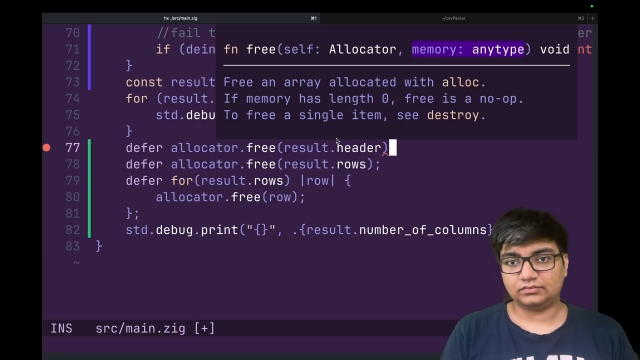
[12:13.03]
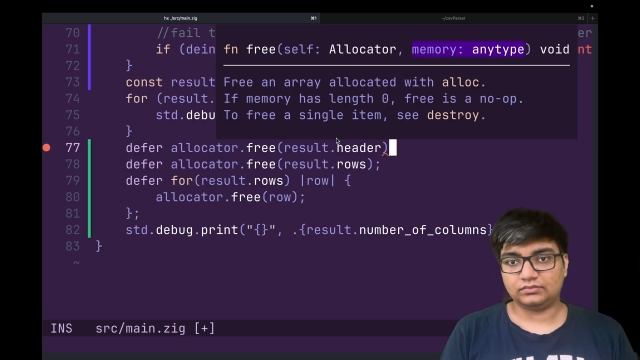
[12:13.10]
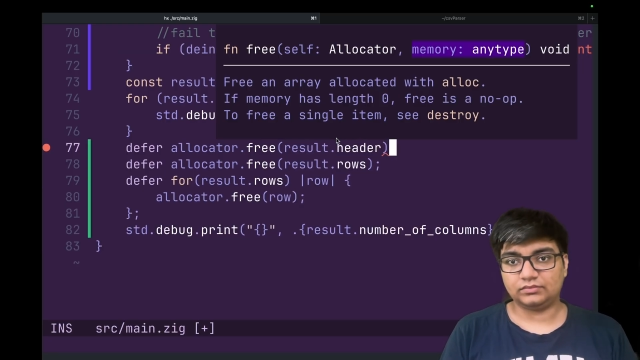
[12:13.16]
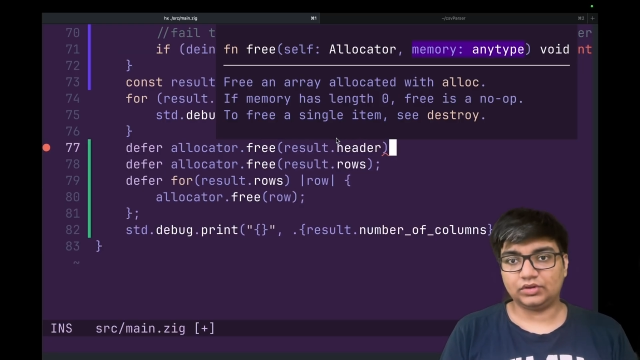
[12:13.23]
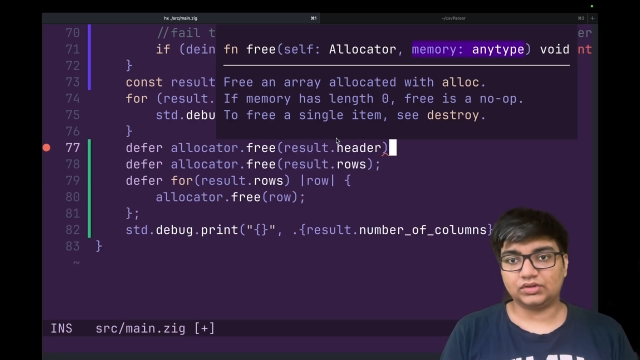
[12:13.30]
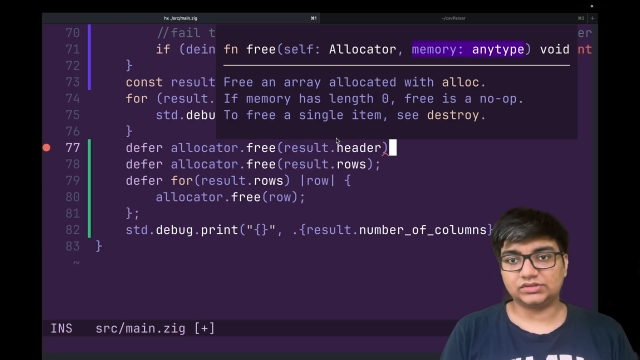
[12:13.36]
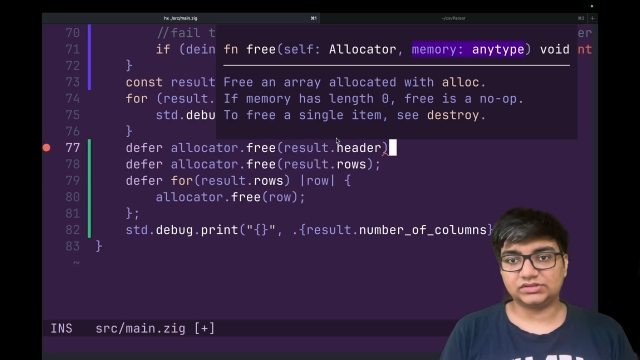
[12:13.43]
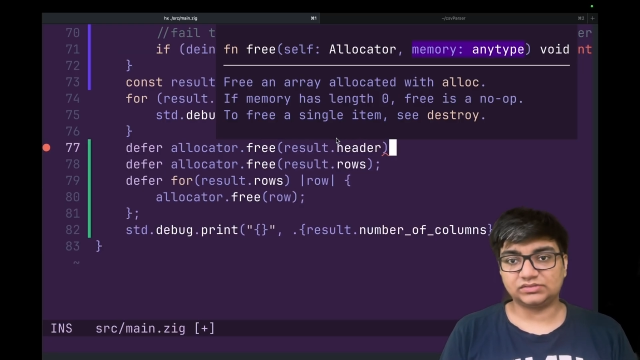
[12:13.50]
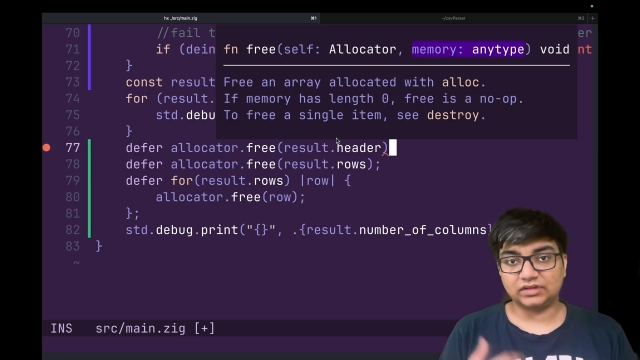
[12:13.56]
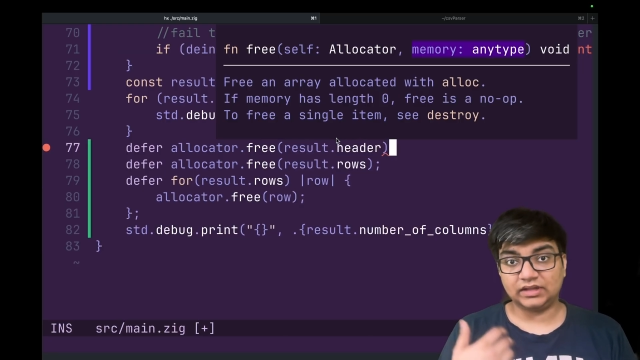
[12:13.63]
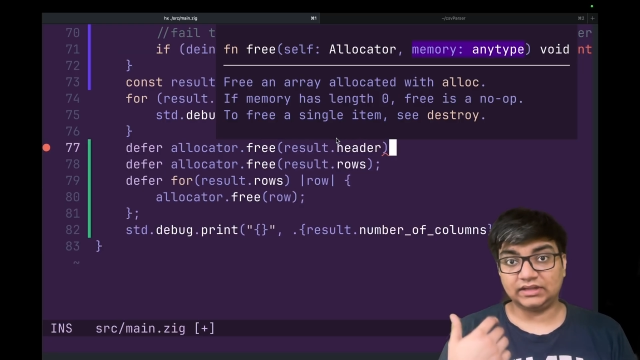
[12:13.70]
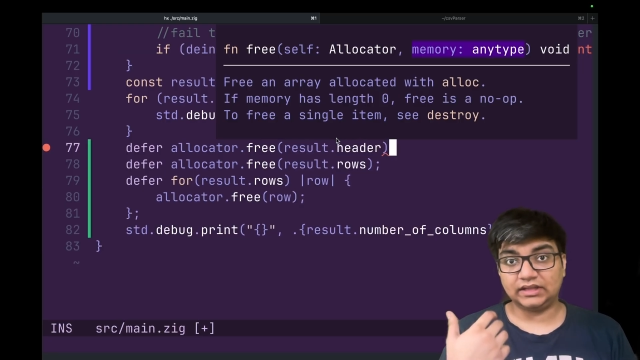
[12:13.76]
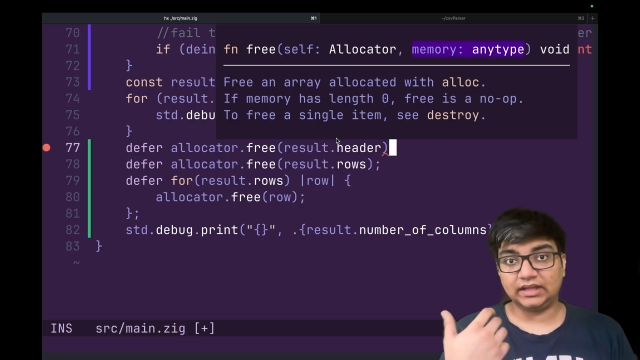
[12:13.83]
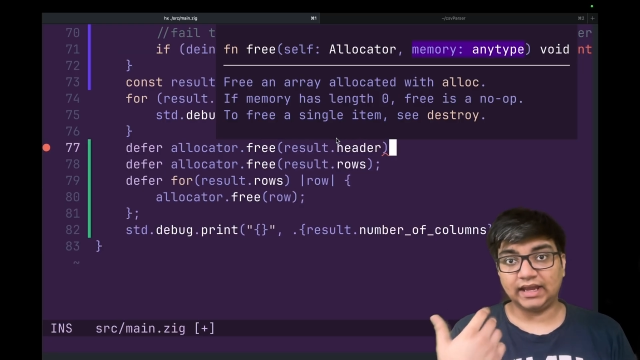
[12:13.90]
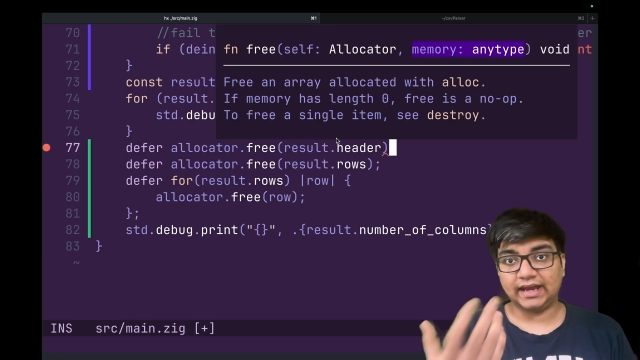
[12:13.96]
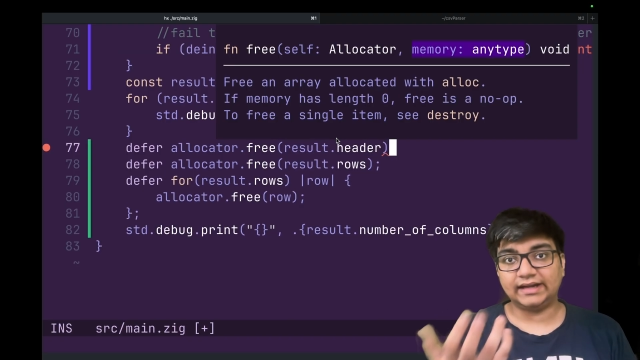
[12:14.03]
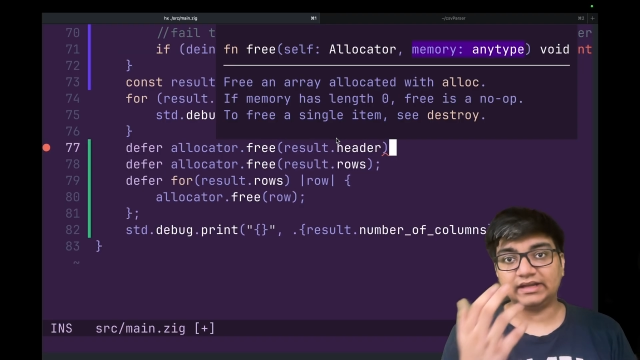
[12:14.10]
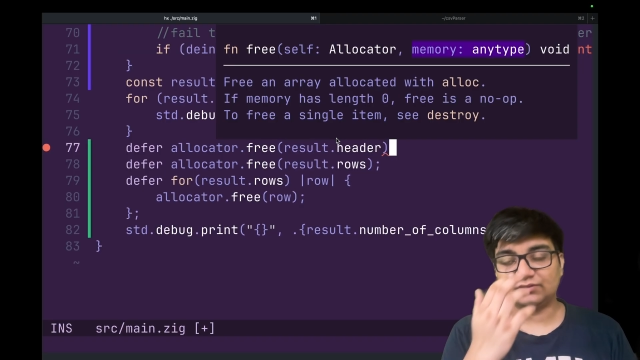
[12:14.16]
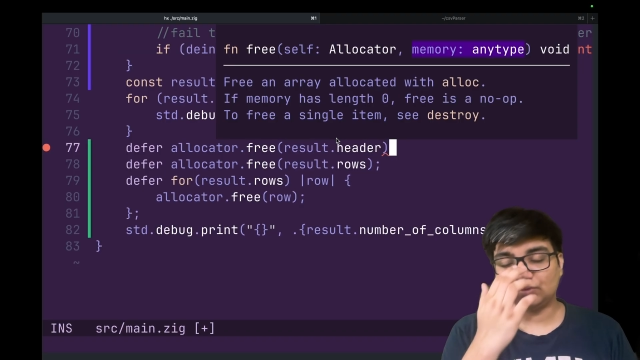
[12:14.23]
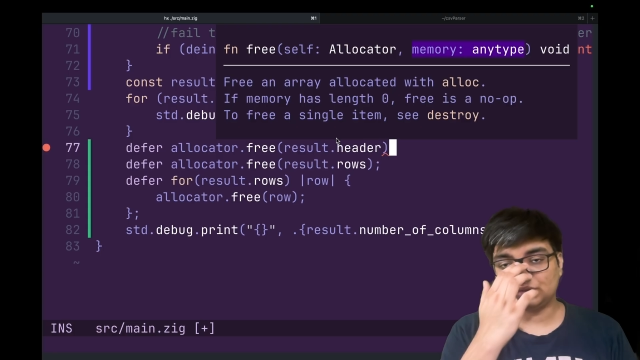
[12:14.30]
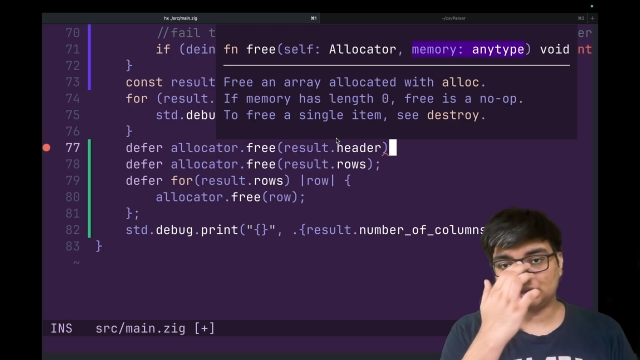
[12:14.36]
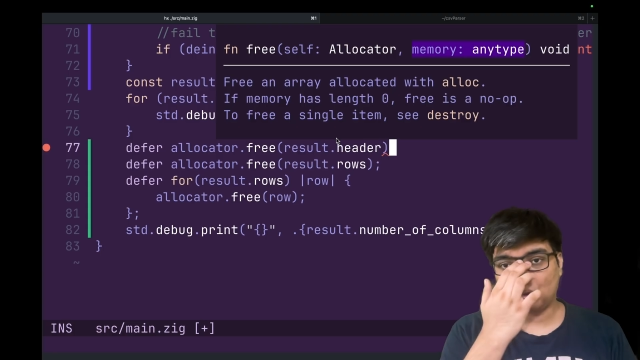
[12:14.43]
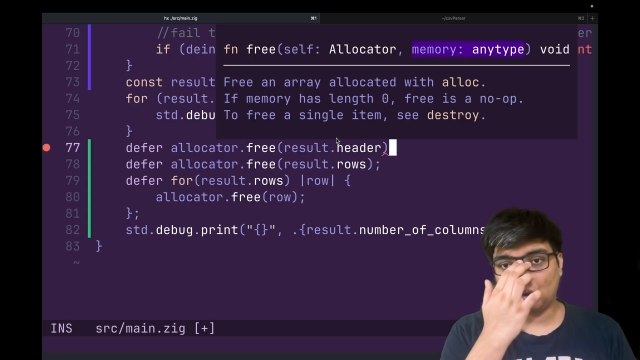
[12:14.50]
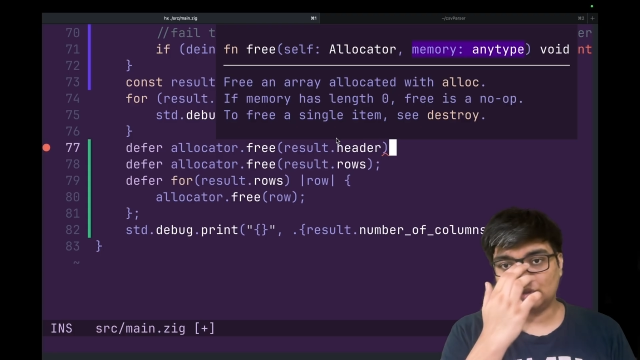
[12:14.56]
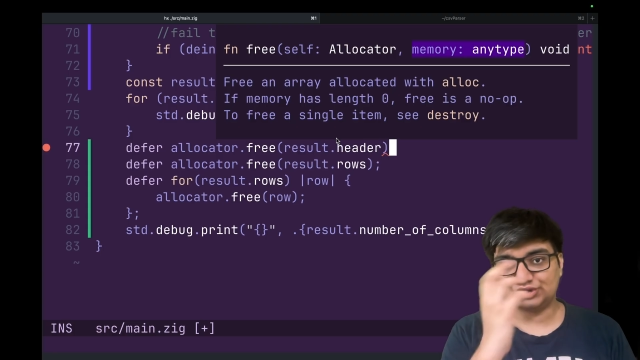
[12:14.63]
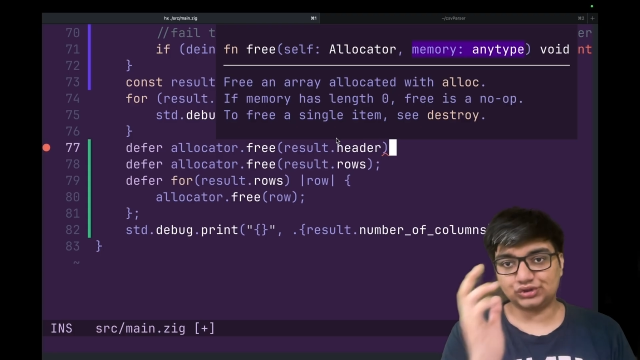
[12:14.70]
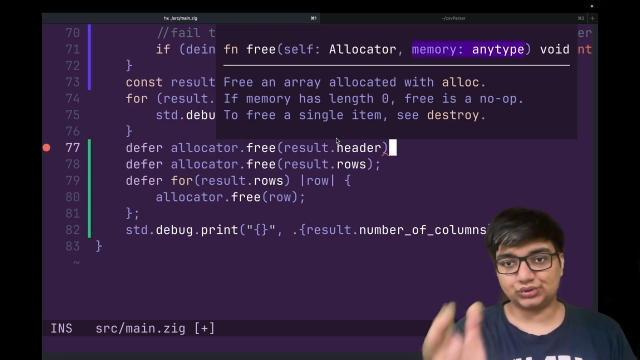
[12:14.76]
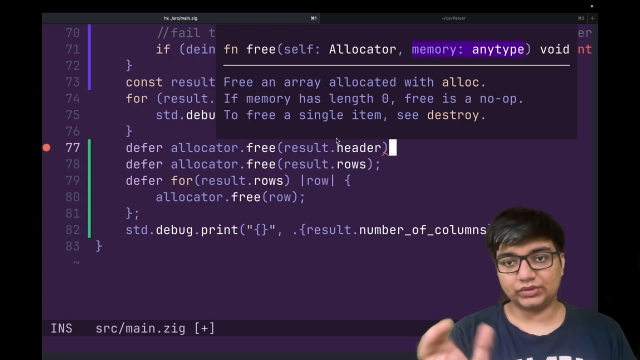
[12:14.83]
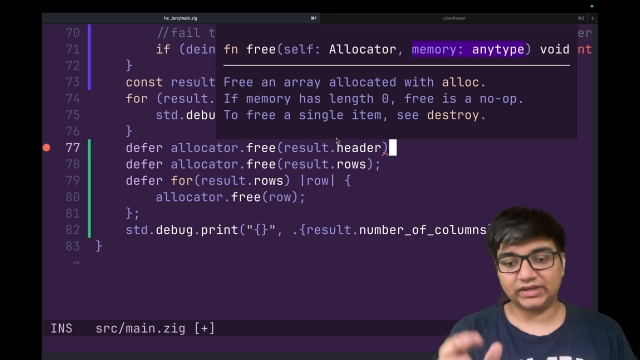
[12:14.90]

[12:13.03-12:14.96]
because the header was also